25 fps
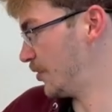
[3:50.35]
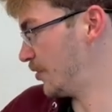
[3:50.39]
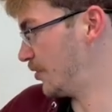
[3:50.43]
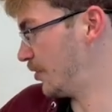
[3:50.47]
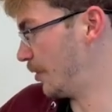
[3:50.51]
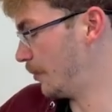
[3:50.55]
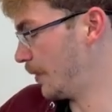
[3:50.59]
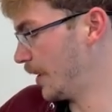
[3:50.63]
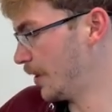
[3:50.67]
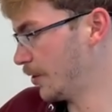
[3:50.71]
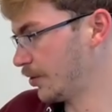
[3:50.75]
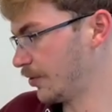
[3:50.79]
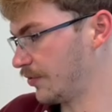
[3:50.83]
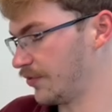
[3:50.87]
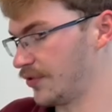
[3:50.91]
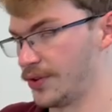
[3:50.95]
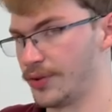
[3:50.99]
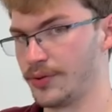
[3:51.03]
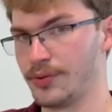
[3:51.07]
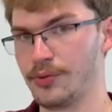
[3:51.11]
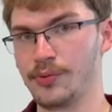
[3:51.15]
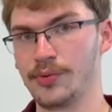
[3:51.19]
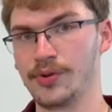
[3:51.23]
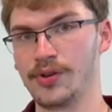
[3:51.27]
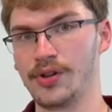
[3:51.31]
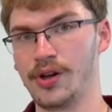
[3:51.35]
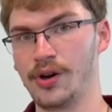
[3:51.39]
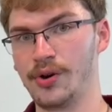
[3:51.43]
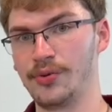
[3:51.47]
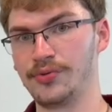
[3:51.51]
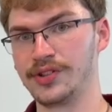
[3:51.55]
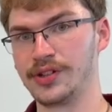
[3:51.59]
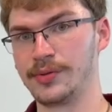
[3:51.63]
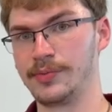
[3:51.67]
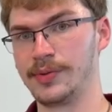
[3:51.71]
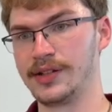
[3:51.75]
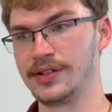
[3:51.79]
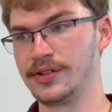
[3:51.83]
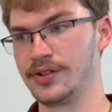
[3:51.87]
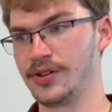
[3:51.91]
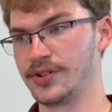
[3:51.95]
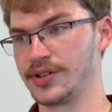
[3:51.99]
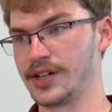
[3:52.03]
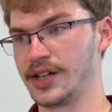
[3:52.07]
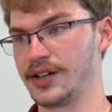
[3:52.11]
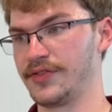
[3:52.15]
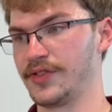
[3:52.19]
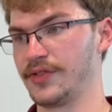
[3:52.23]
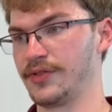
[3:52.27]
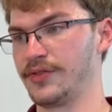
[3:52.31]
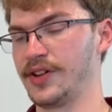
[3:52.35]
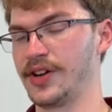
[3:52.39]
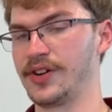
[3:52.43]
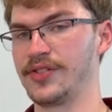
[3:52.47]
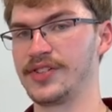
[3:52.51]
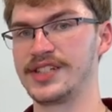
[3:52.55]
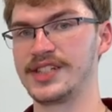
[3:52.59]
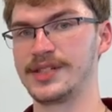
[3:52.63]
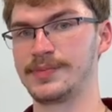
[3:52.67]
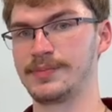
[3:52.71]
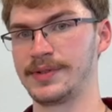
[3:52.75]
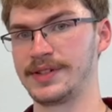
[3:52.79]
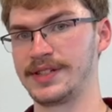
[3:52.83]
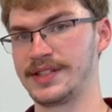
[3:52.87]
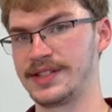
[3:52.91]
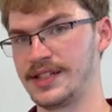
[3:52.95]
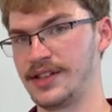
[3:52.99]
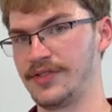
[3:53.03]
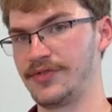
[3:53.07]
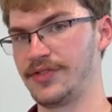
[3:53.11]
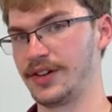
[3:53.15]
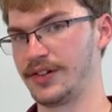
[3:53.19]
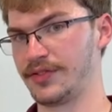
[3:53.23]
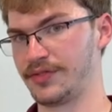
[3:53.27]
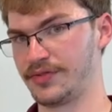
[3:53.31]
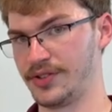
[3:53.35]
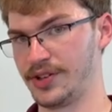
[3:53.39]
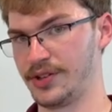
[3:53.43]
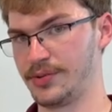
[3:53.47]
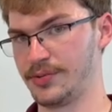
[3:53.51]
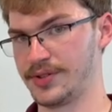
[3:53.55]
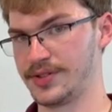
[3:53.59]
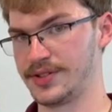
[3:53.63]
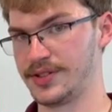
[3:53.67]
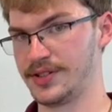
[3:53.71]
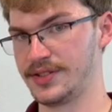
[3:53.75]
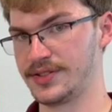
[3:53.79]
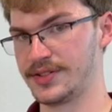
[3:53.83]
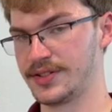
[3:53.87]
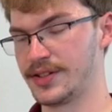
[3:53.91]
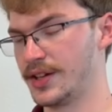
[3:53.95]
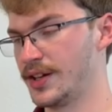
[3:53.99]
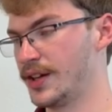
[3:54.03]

the microphone will only be looking for very specific frequencies.